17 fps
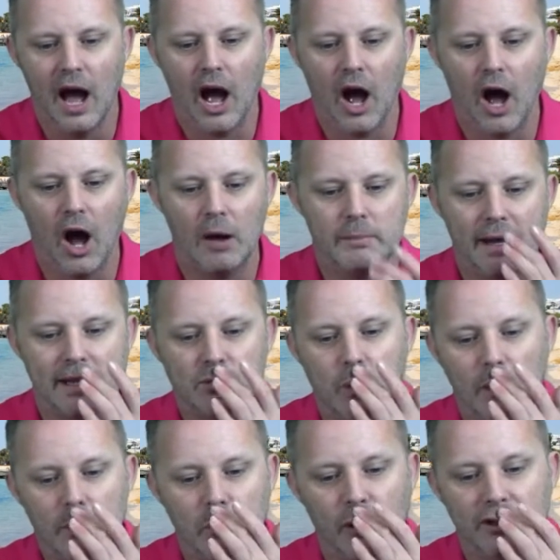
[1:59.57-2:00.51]
Um, it's
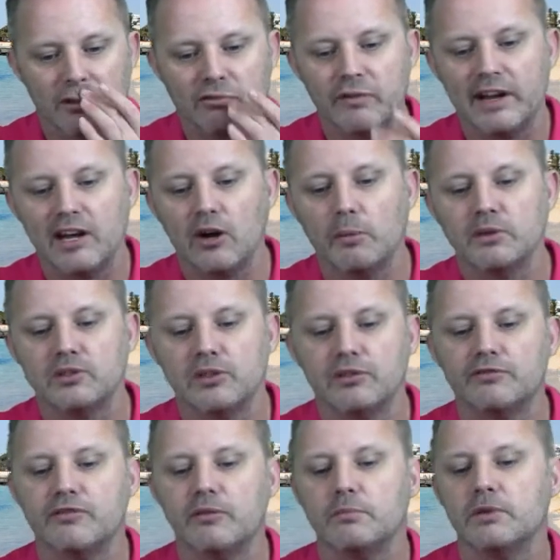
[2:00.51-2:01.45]
1.3
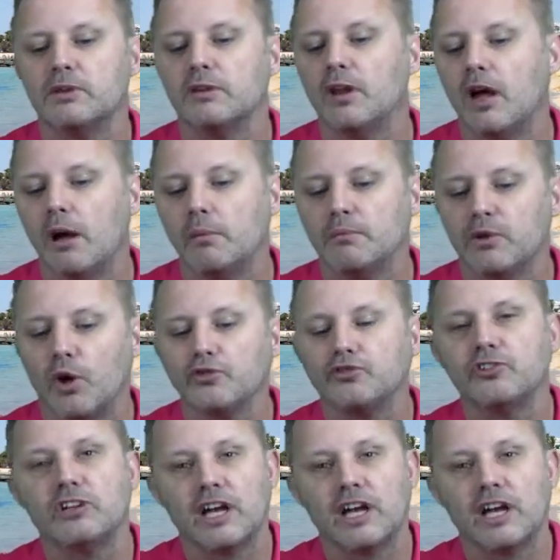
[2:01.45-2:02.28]
kilometres from um, Costa